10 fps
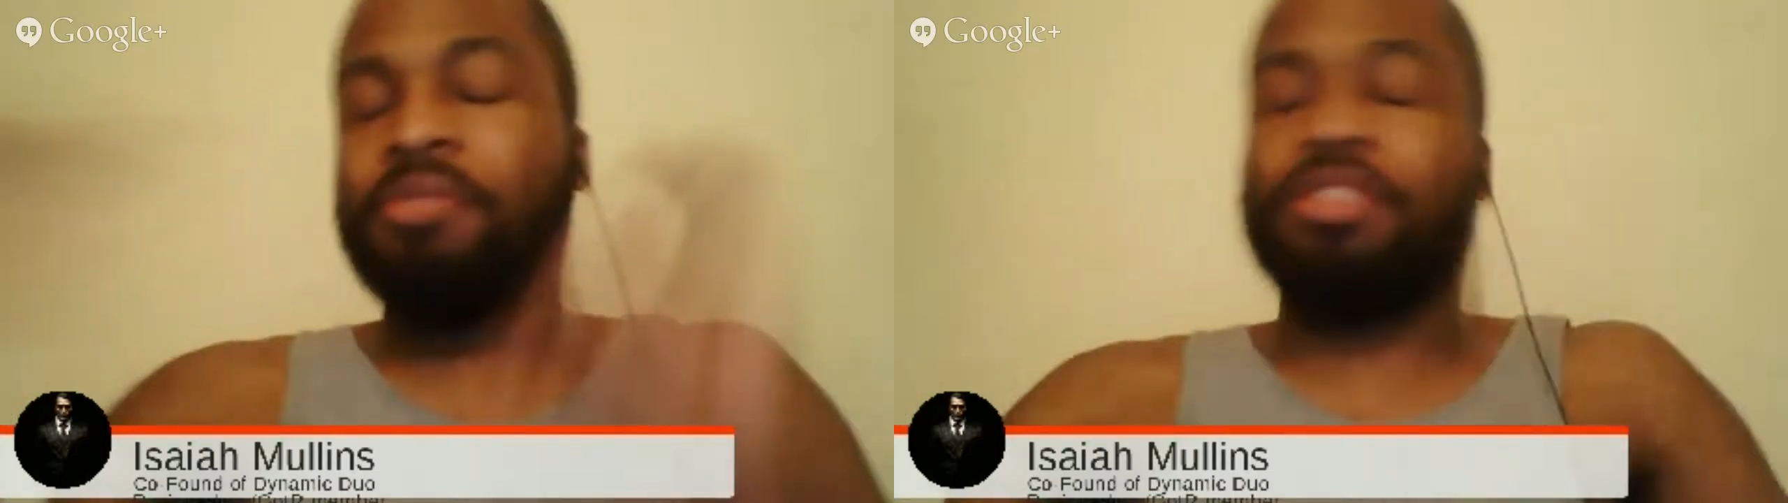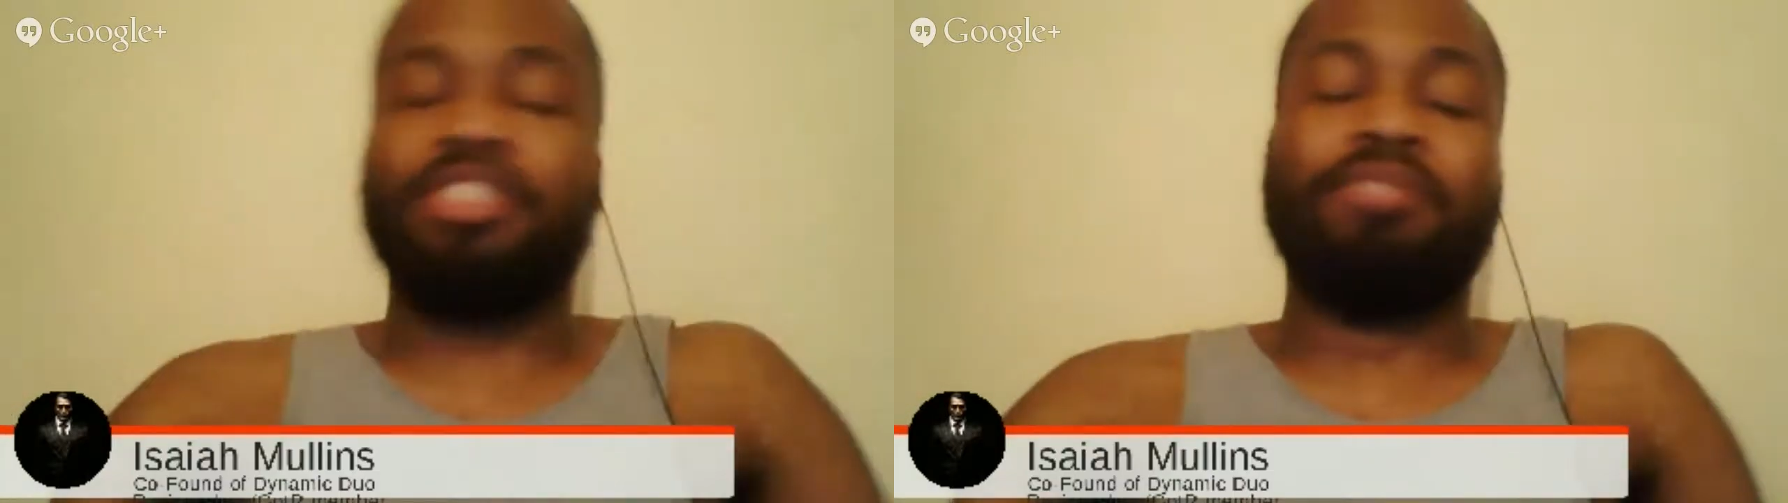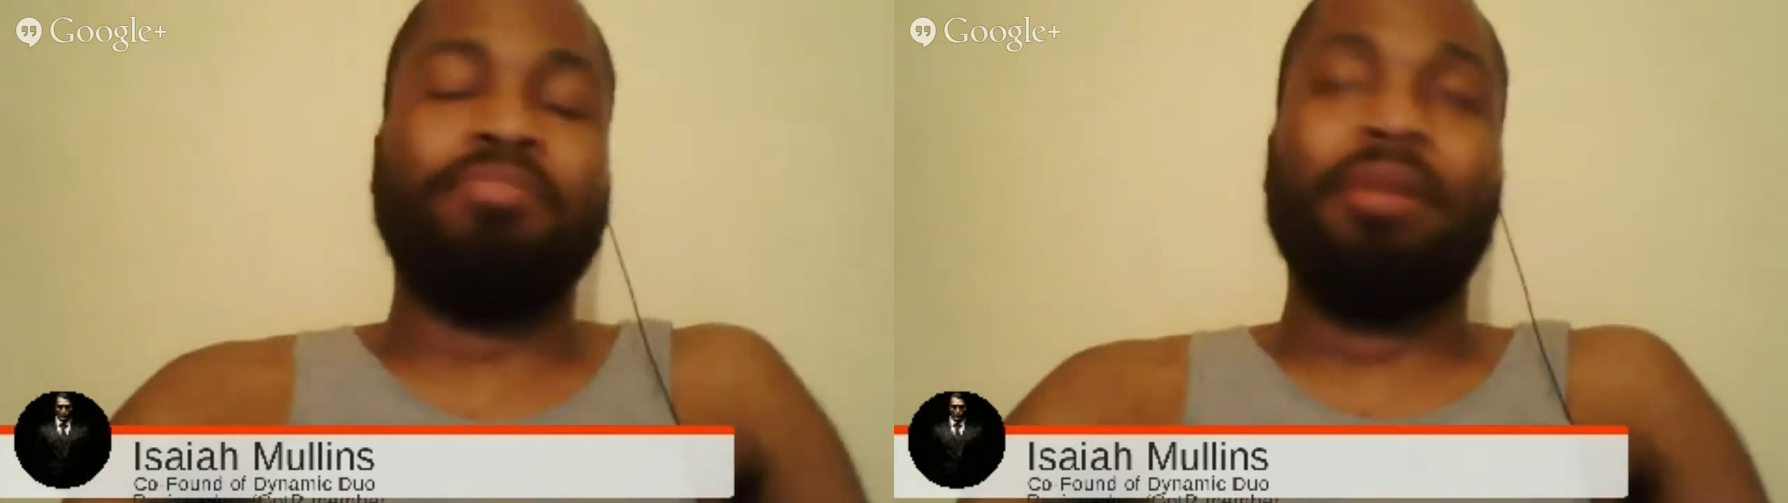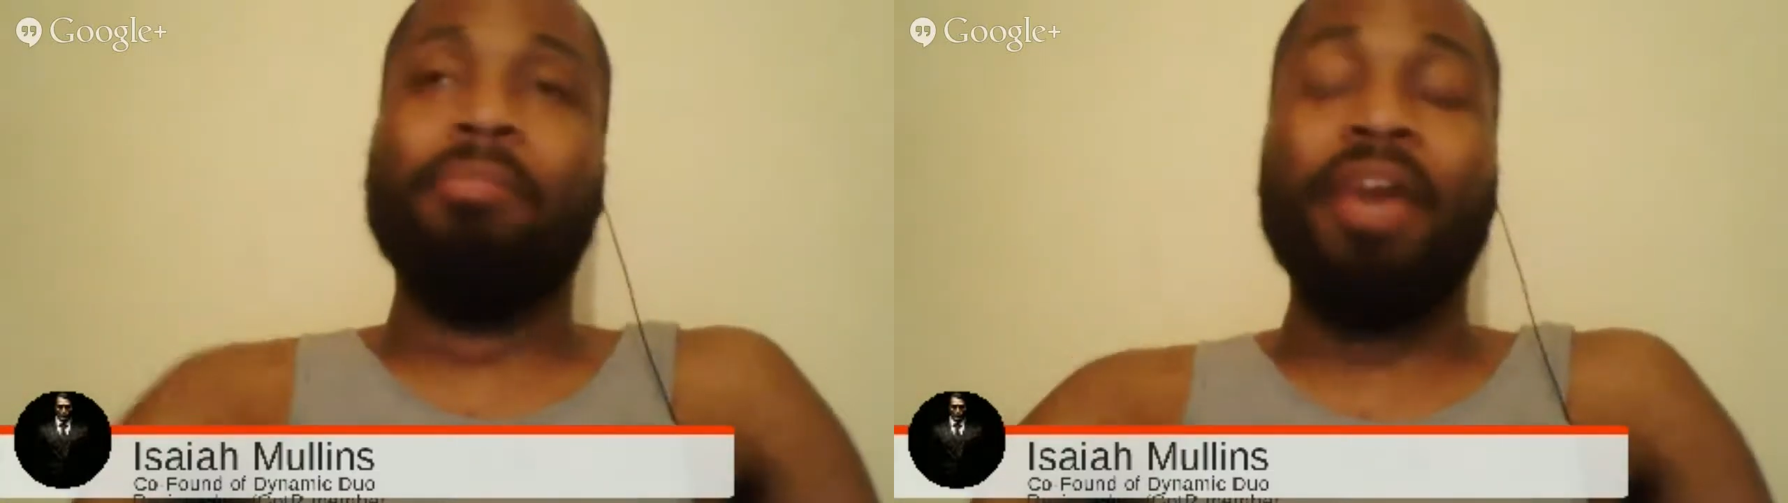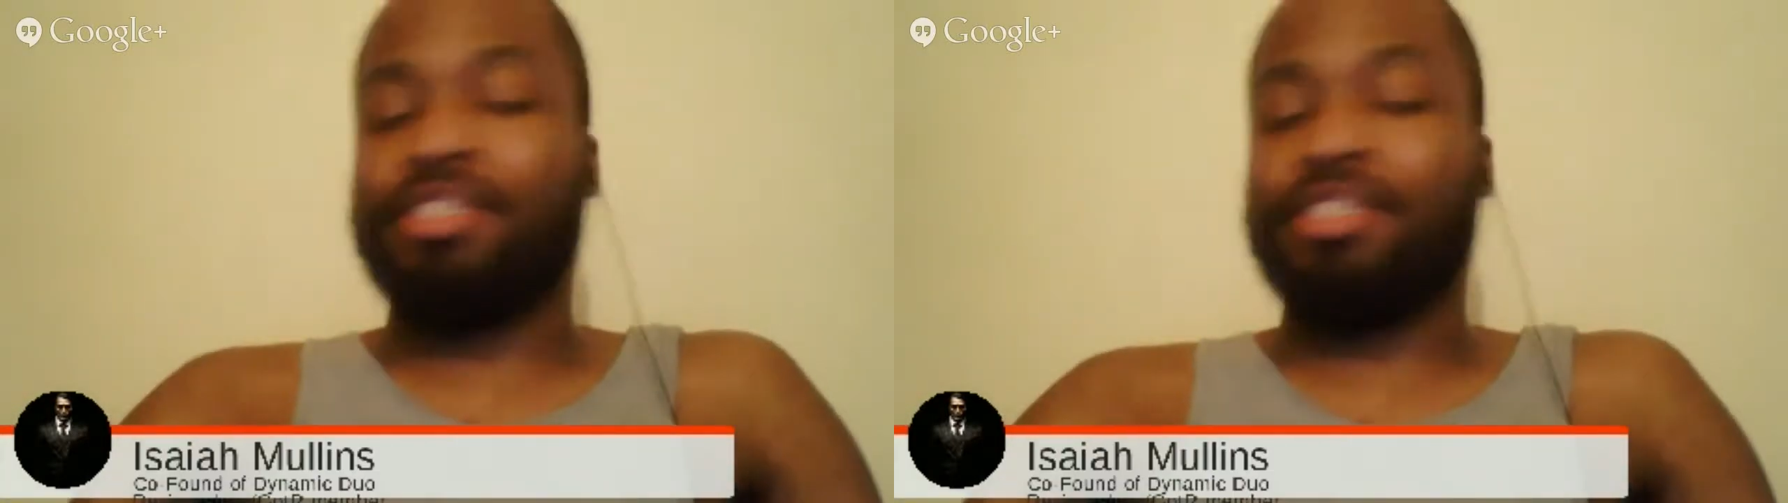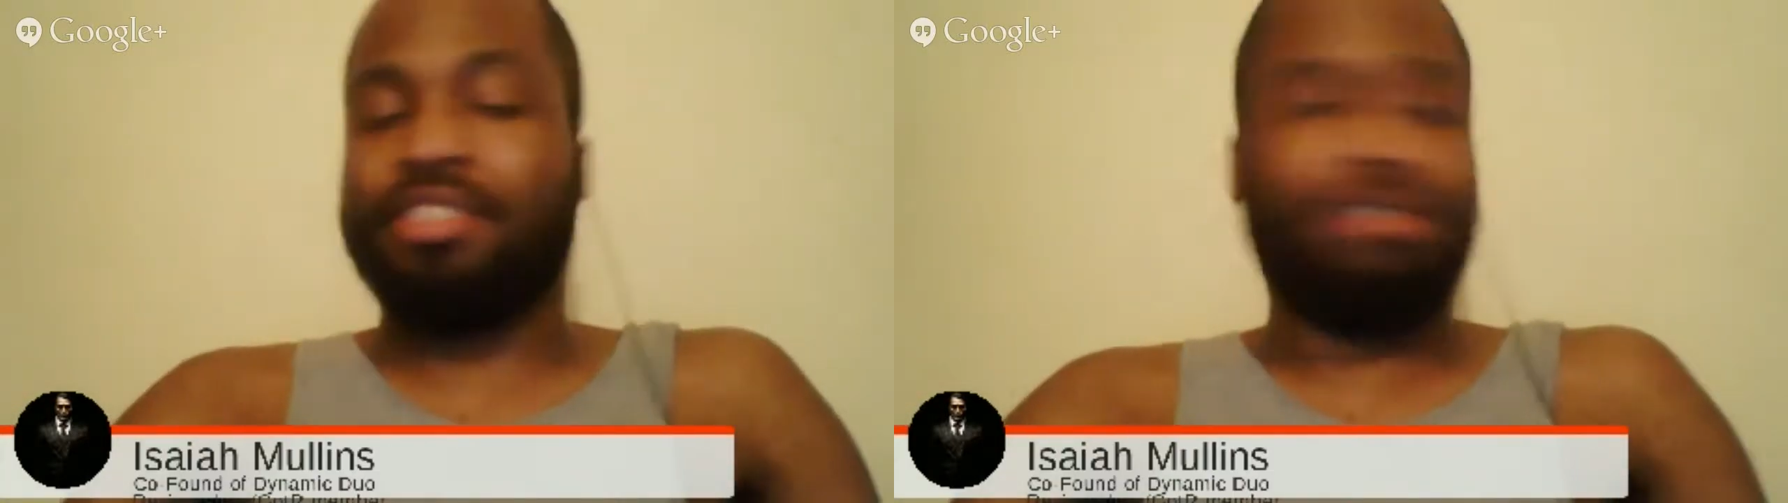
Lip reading: was just a mess.